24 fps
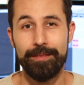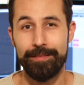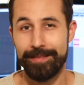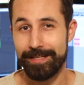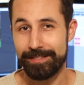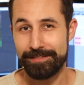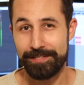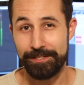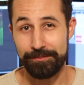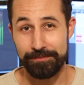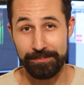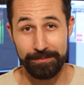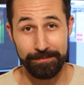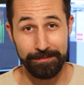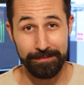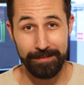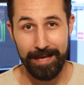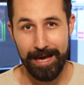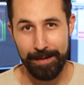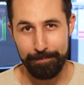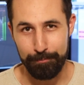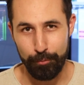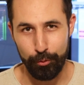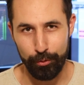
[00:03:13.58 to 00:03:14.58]
That sounds a
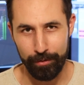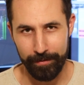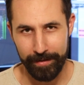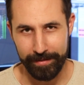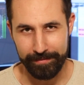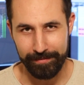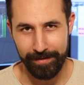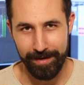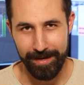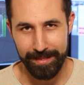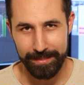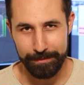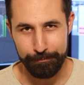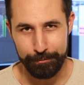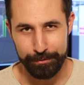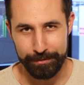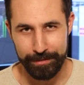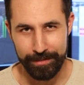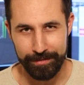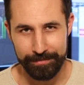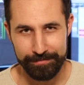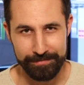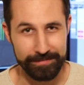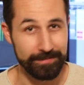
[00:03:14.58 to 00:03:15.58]
lot more like the
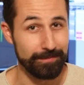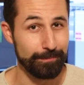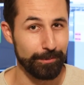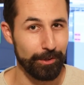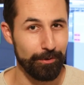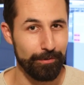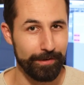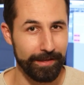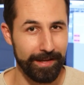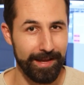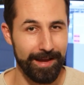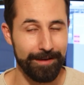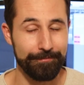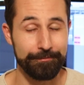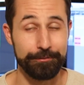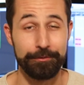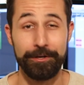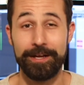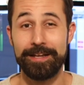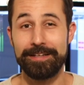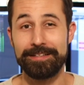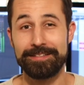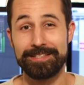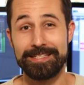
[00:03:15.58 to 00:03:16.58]
Hollywood guns that I'm going after,
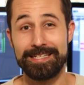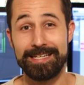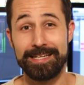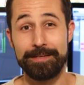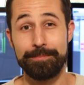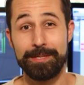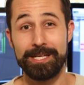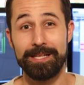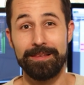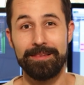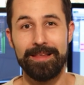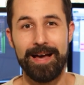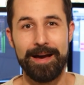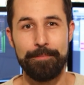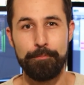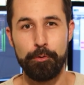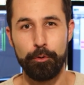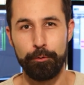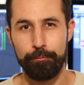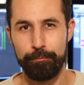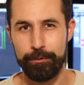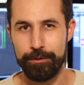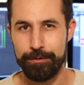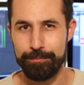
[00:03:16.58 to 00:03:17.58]
and it's going to give me a lot
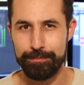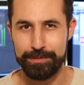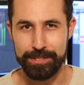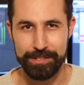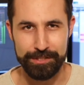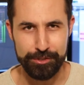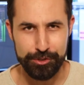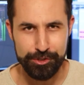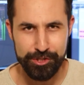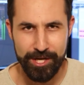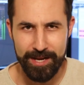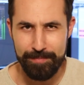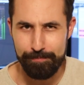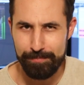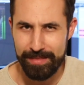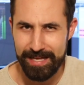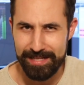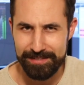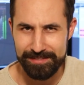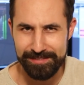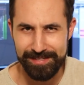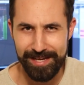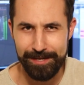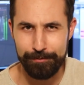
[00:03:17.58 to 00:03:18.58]
more room to shape
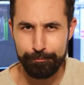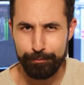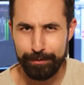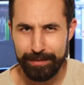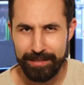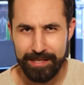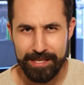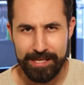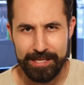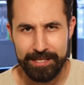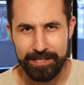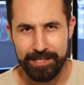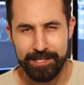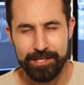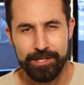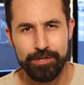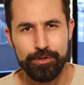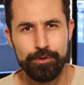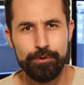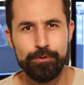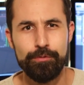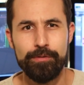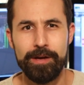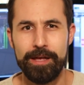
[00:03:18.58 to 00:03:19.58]
that sound with
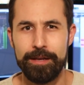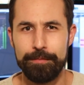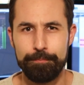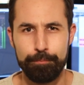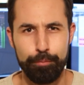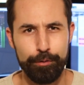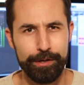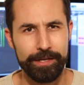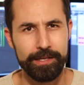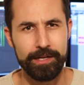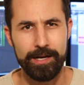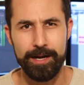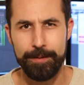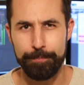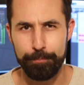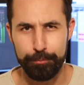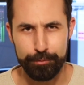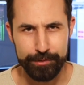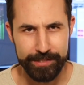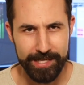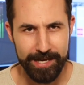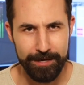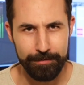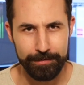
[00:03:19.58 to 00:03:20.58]
EQ and bring it up
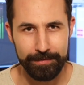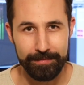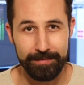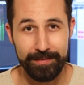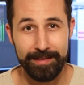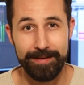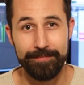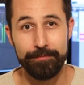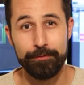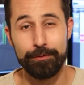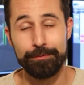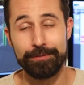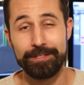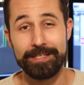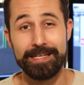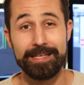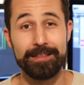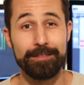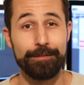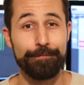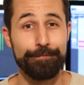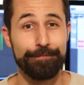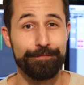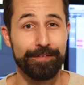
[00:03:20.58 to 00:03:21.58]
or down in level to
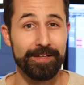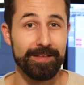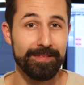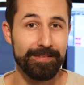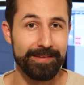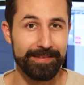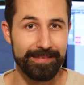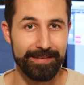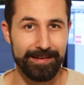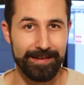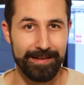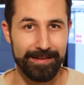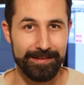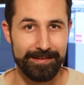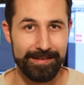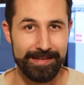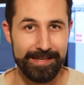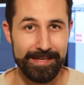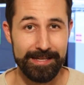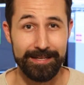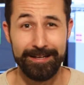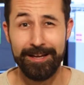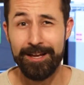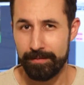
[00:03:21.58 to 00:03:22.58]
get the feeling that I
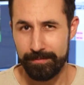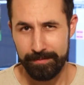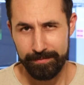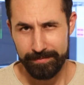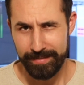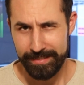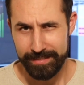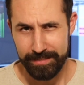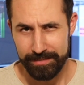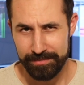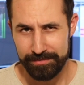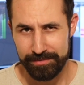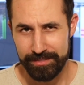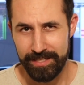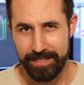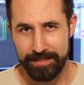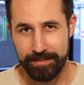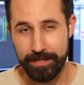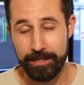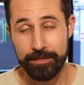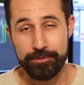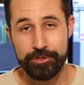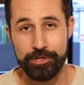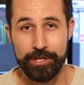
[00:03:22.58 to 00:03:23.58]
need. Now, like I said,
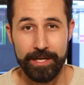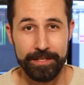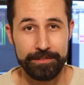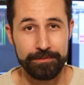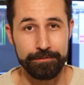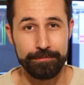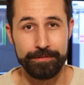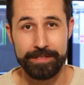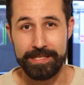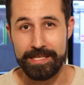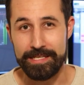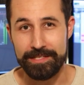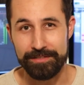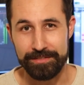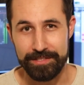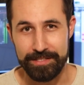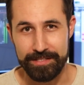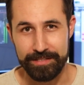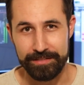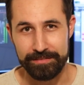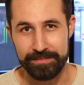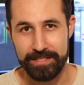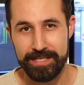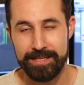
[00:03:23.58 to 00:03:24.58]
gunshots are an easy
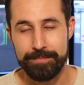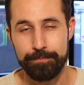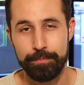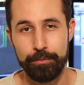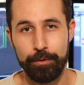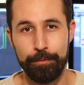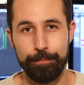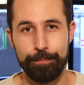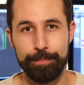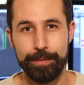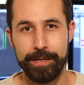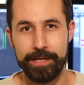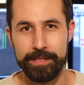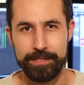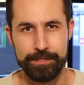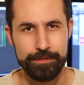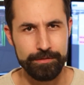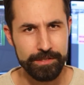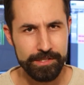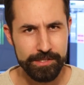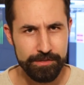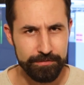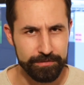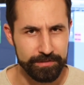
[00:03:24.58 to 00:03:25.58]
example, but you
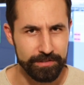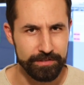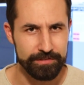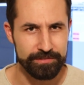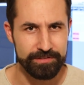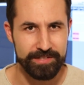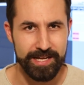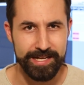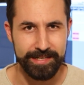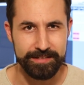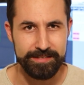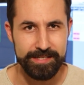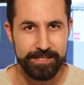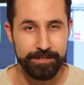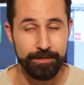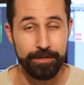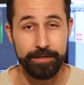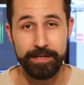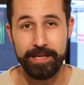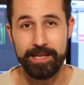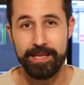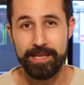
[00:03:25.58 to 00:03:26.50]
can use this technique on